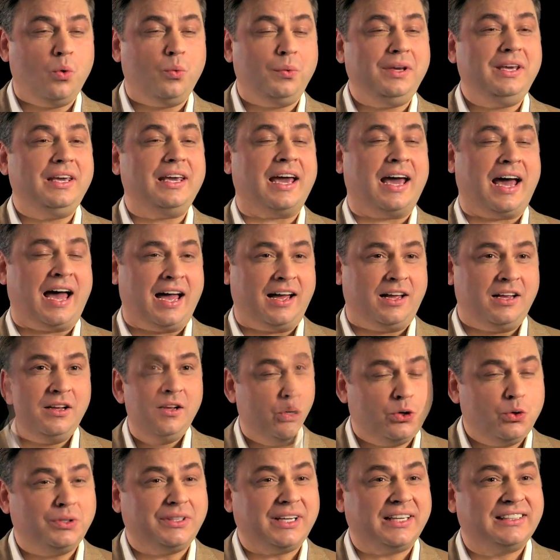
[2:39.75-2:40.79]
we are.
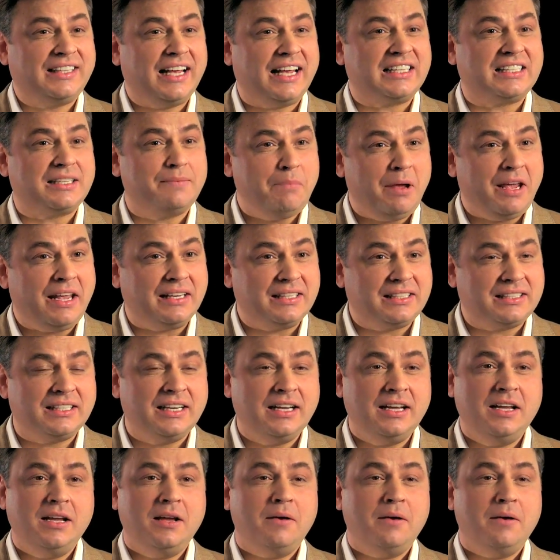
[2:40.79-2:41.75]
True success means